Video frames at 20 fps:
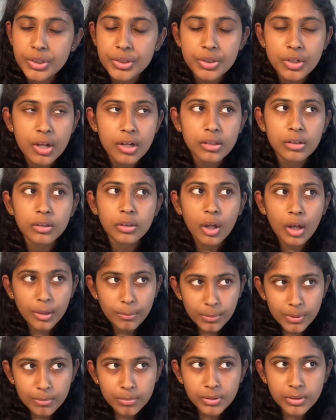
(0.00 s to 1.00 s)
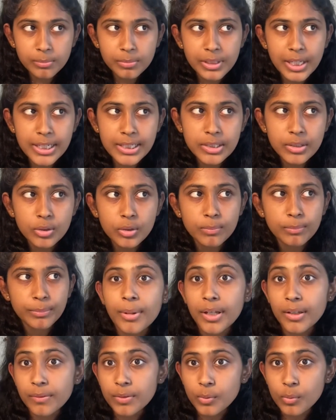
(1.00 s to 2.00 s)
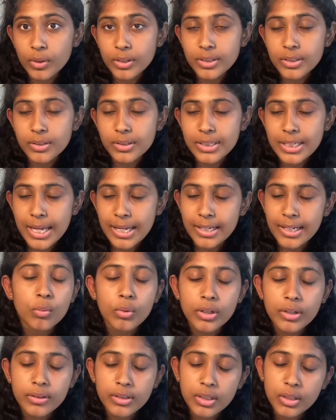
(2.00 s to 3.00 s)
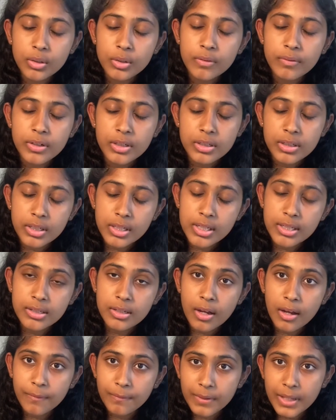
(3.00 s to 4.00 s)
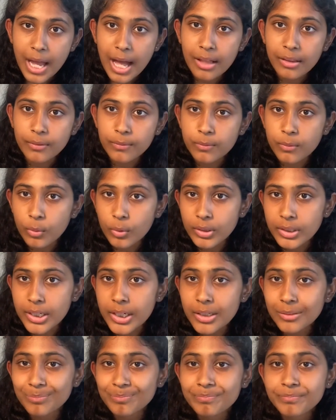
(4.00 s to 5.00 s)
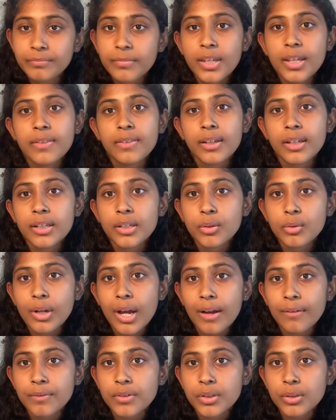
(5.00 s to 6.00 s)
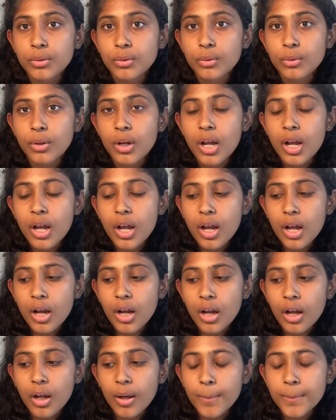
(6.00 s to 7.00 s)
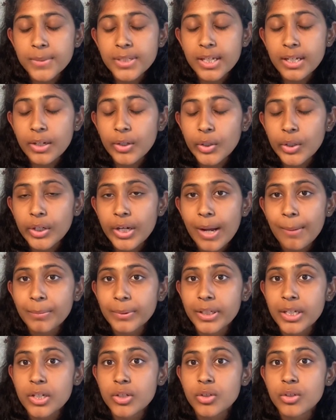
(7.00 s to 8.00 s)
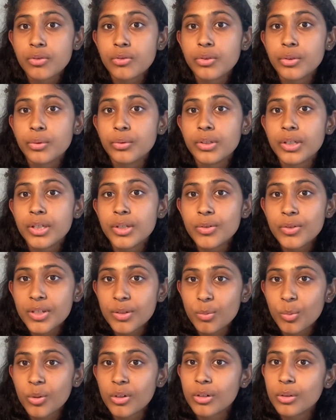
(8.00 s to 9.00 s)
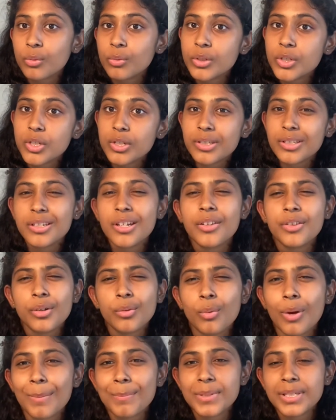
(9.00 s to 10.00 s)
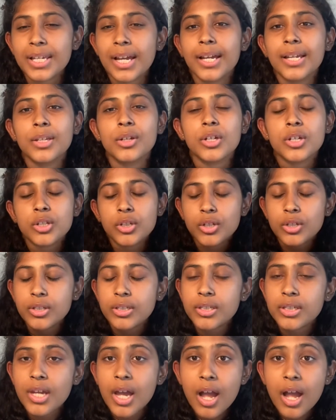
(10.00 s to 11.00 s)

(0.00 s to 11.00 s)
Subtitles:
not a lot of people apply to, but if you want to attend one of the universities of California, then you'd have to send out your application through the UC portal, which is another website. You can just